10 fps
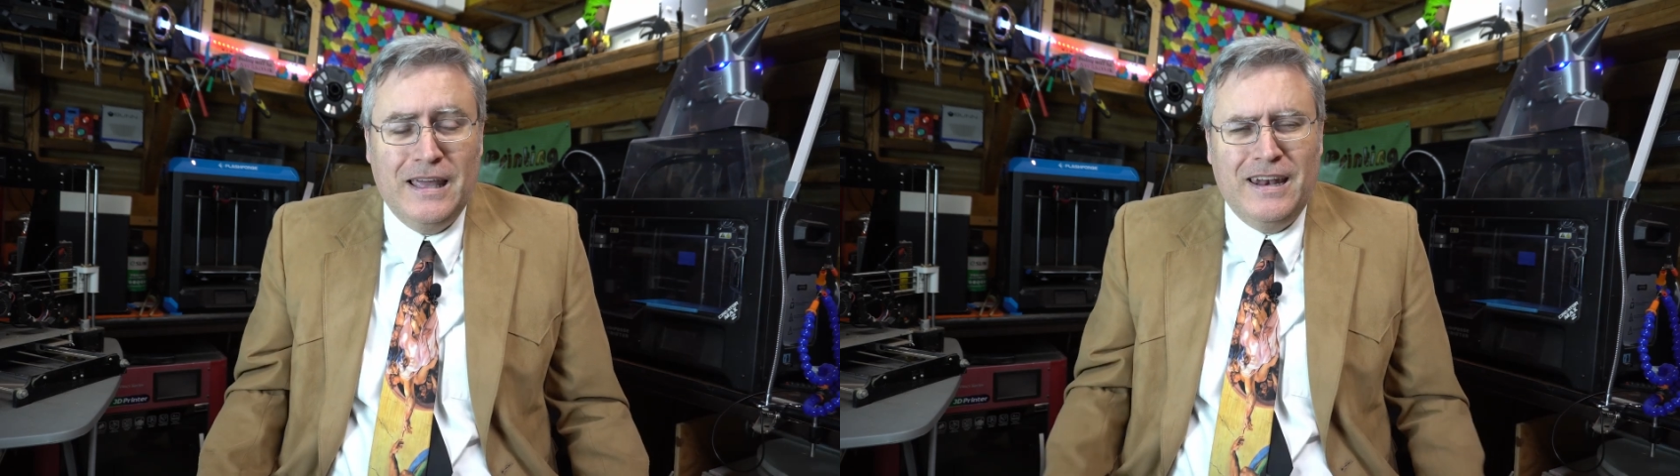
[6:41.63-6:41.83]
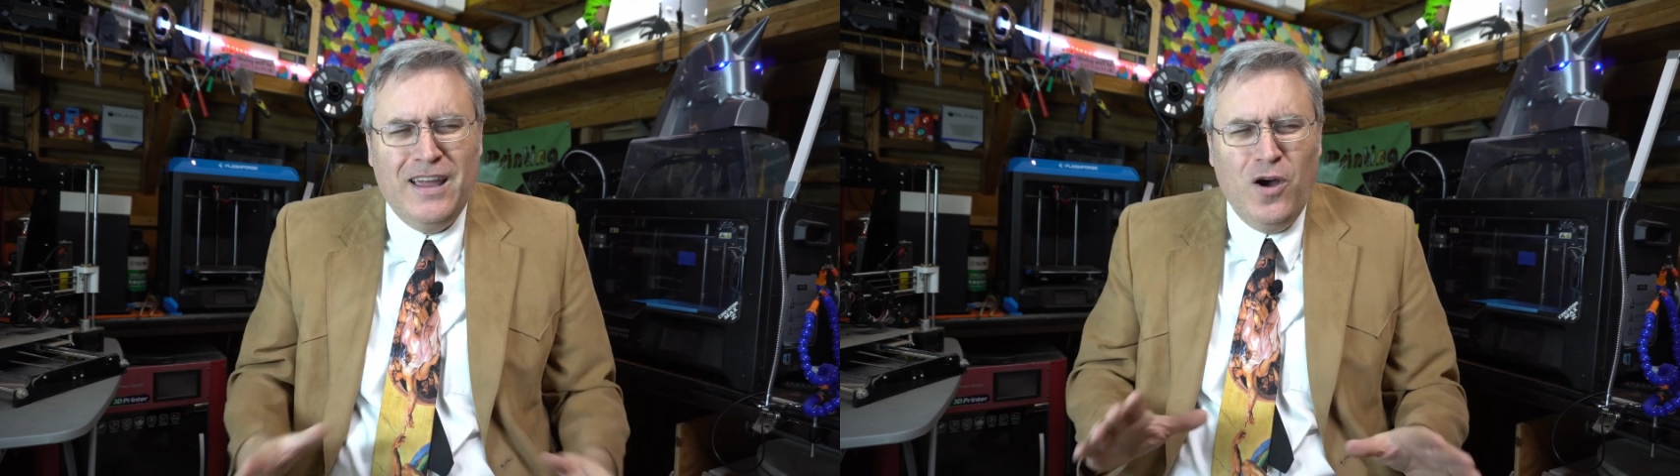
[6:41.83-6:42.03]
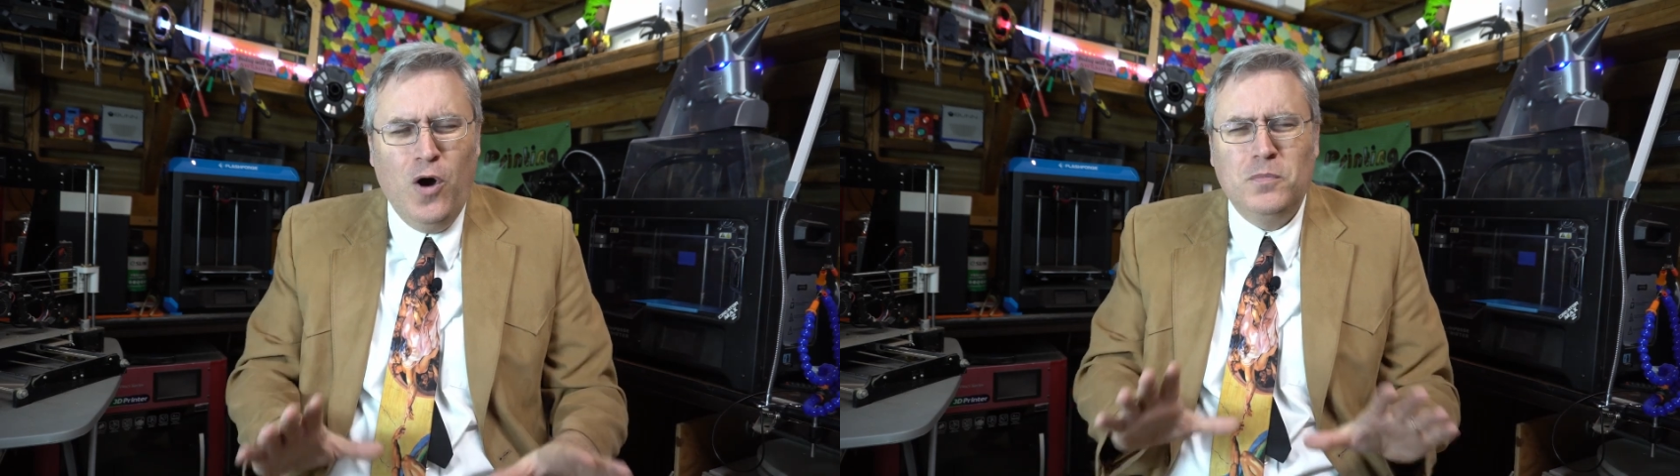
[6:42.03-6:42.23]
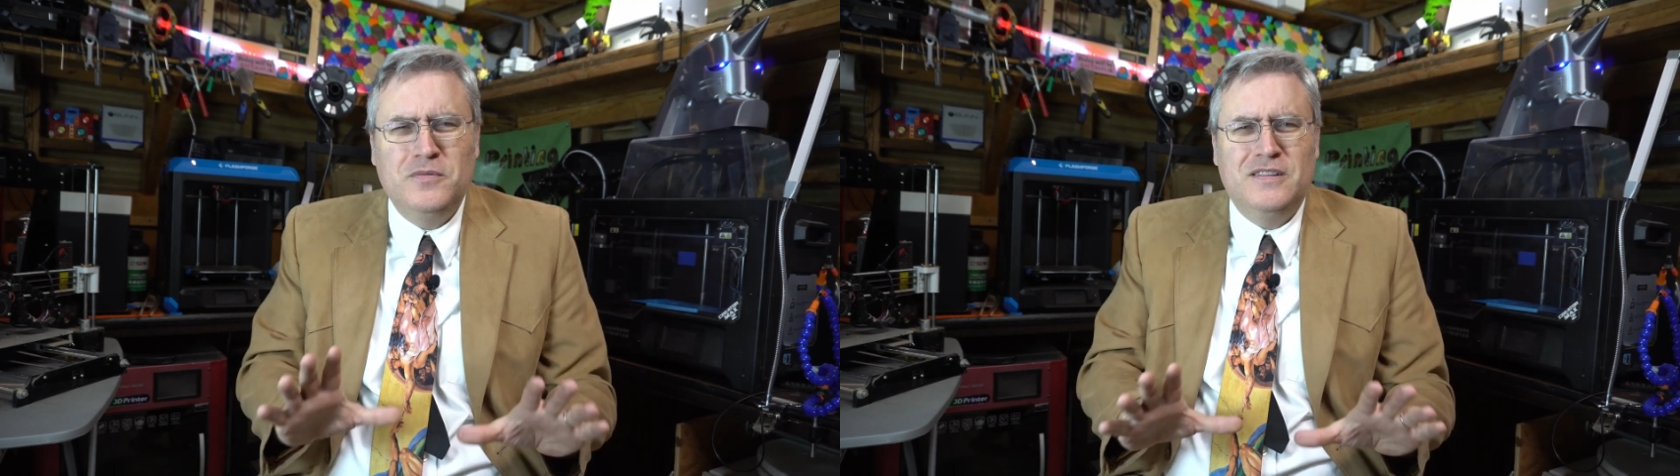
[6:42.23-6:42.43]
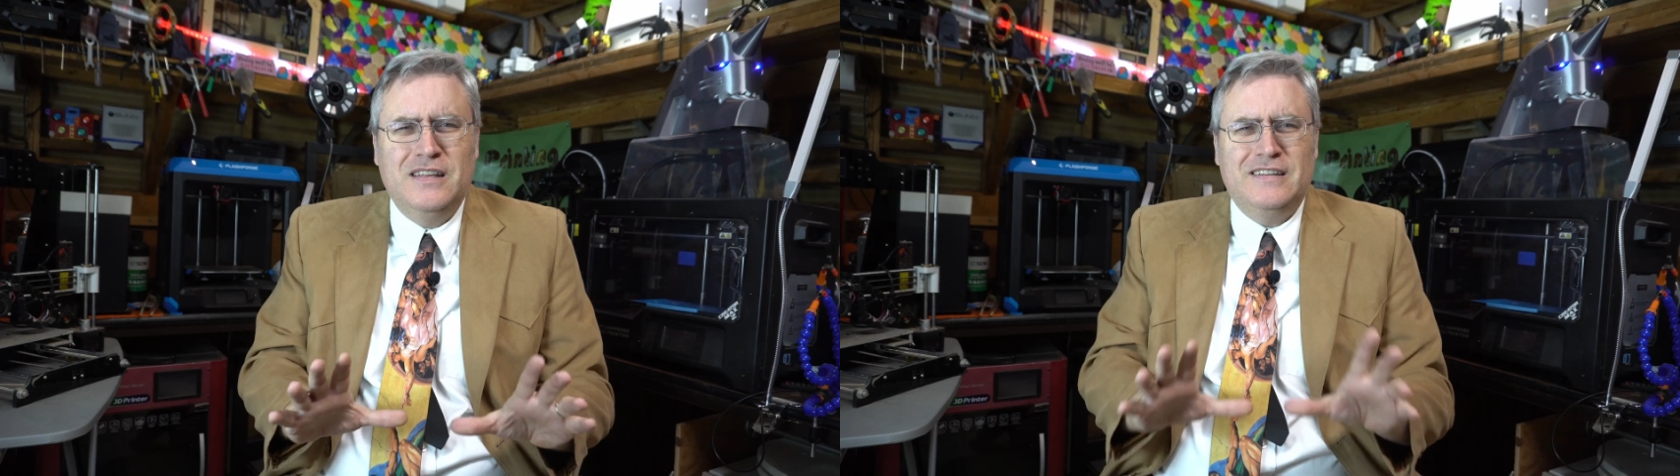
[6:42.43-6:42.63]
And I hope
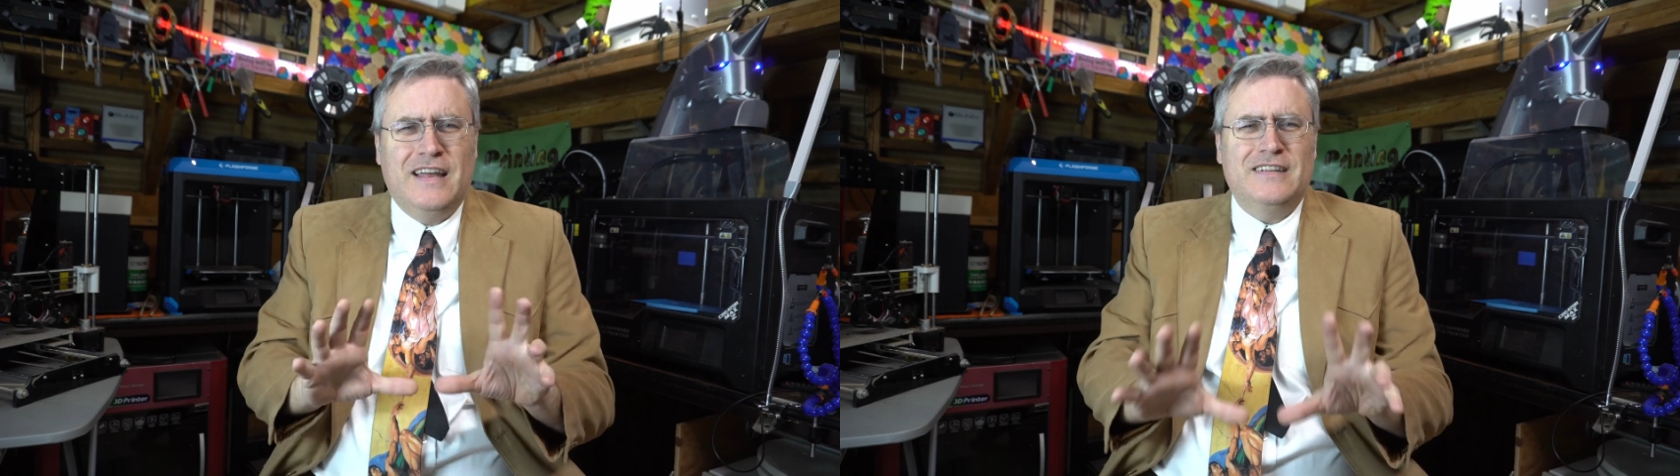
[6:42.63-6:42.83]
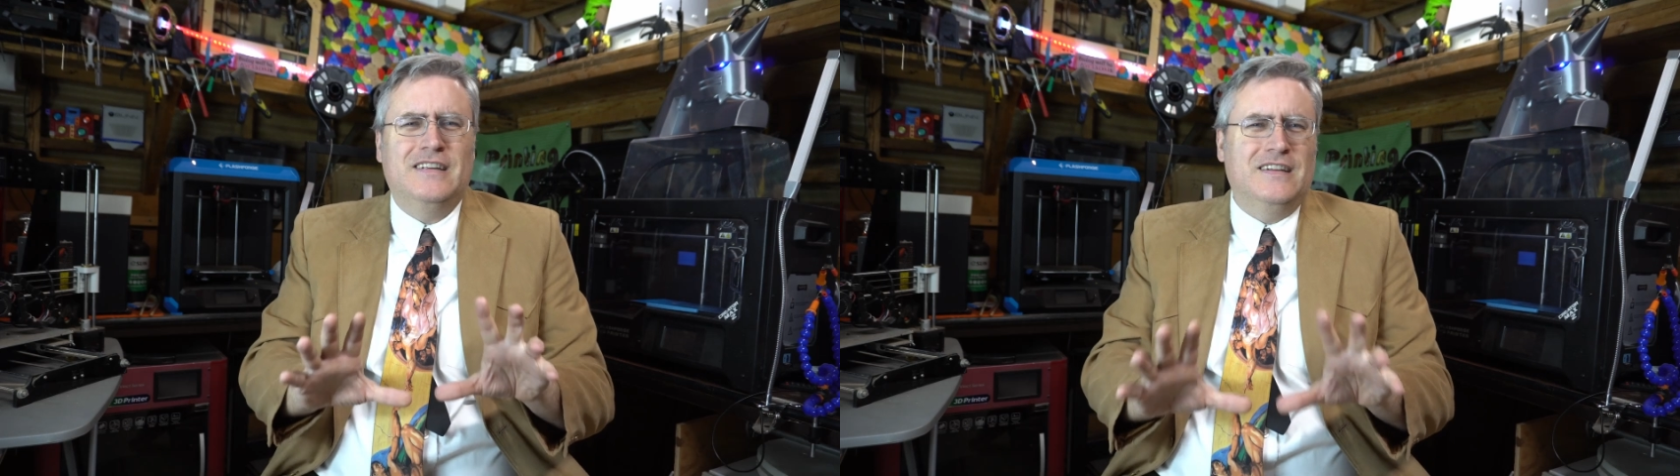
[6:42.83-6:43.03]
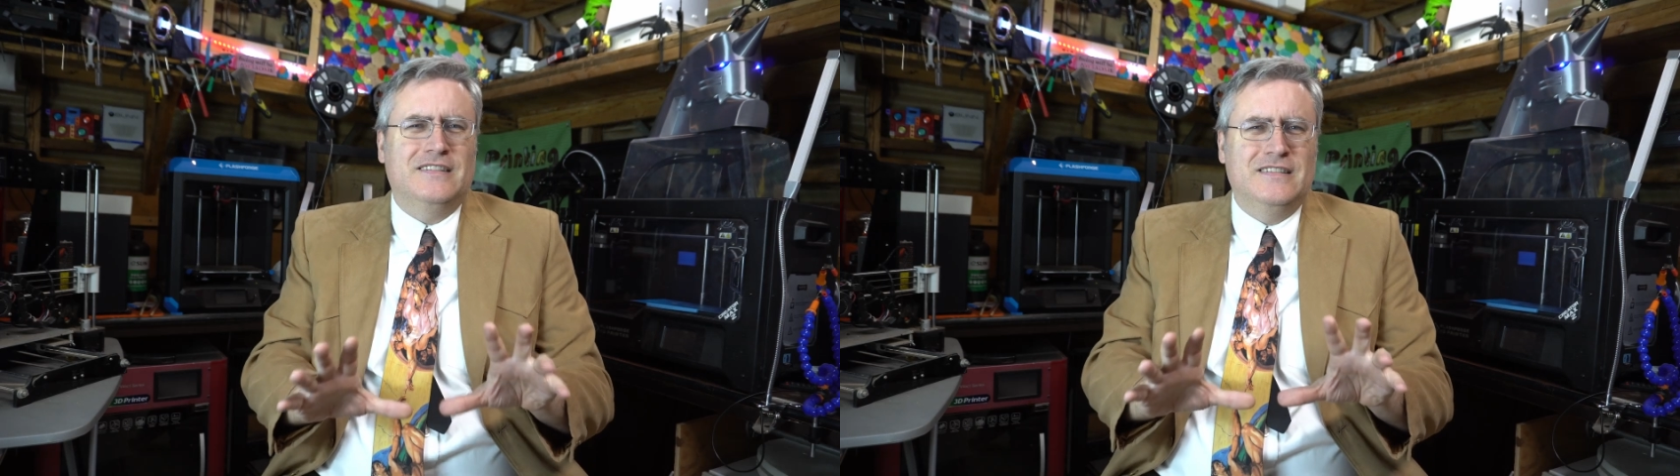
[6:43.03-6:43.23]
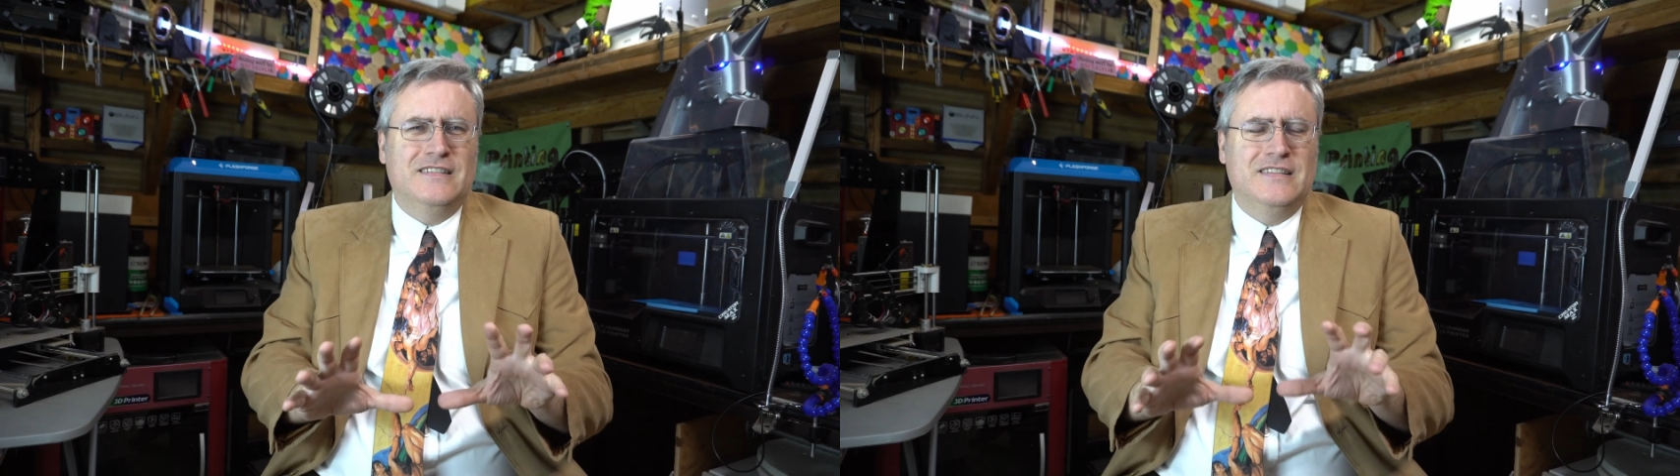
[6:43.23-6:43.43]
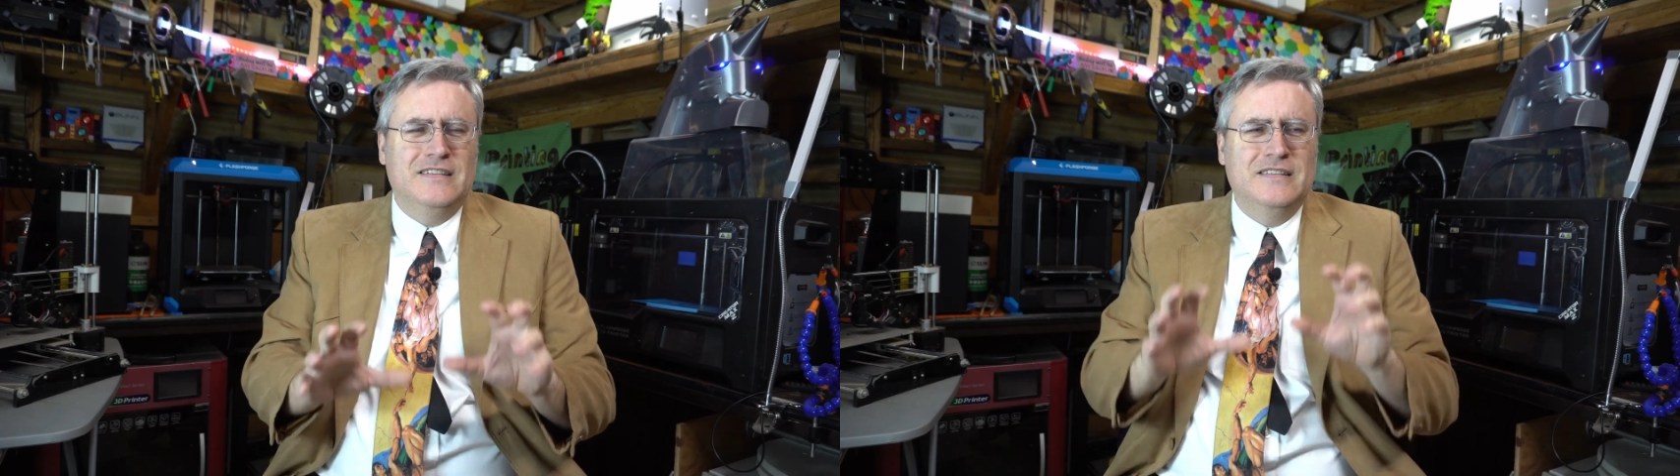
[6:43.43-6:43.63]
that that doesn't,